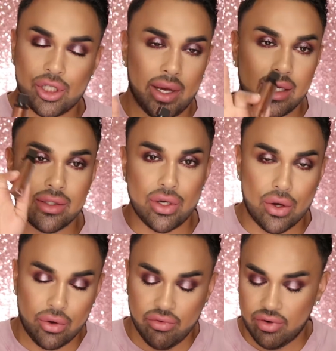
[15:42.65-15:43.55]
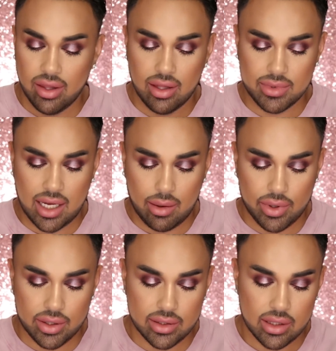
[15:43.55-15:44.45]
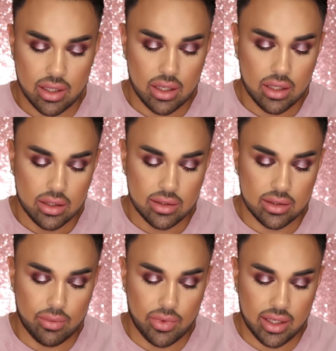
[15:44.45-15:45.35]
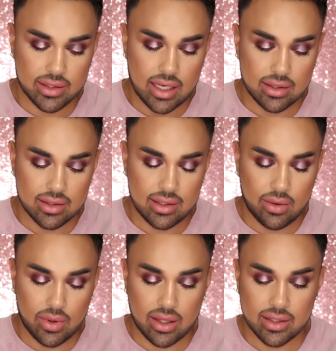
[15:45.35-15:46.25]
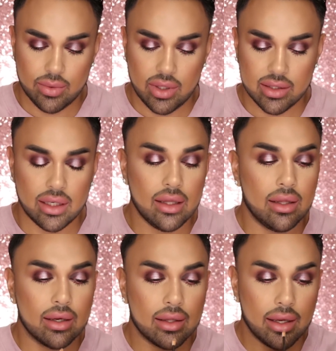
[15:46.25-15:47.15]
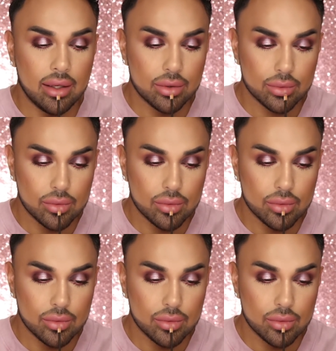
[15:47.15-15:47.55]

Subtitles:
Jouer is known for the lip toppers, so I'm really excited to see what this one is going to look like.